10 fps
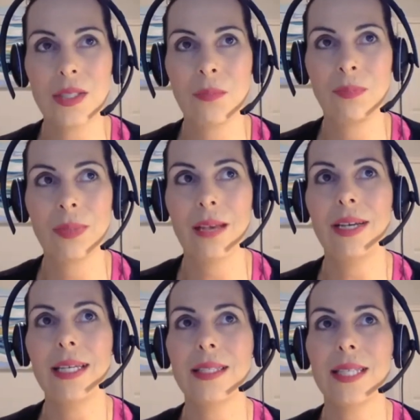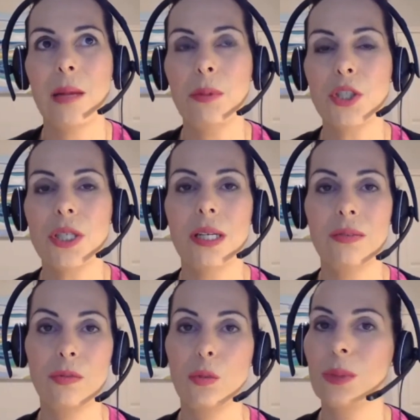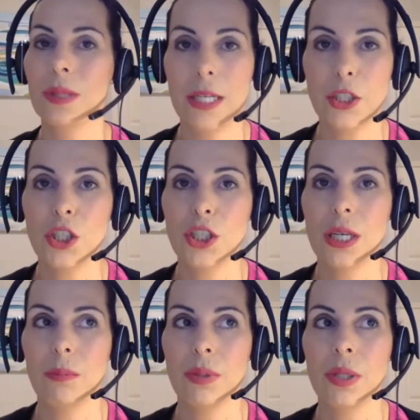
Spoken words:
have I established enough of a relationship?